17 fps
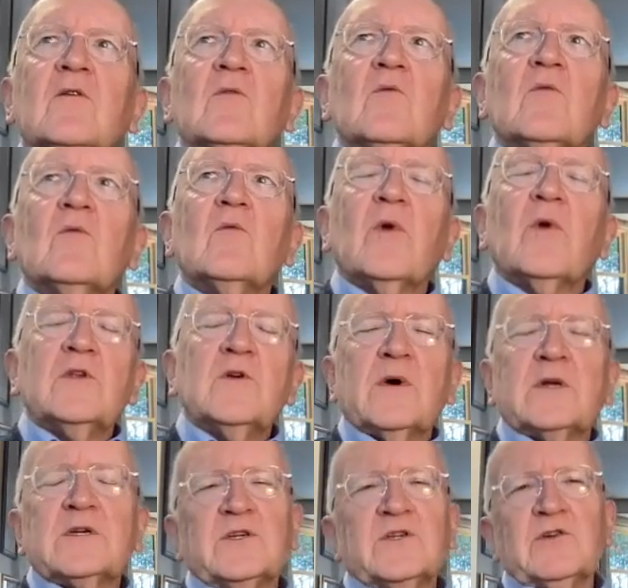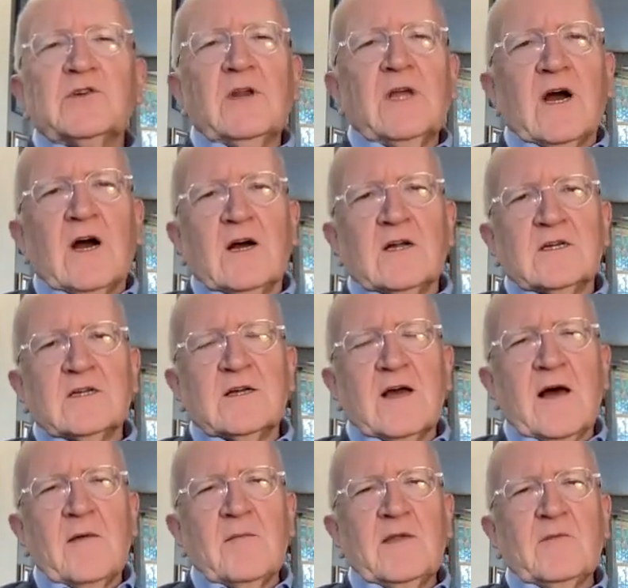when you went to Juilliard?
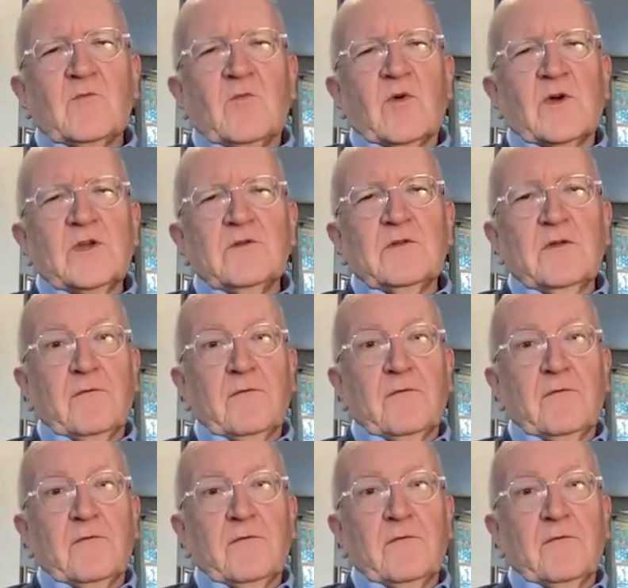I mean, were you the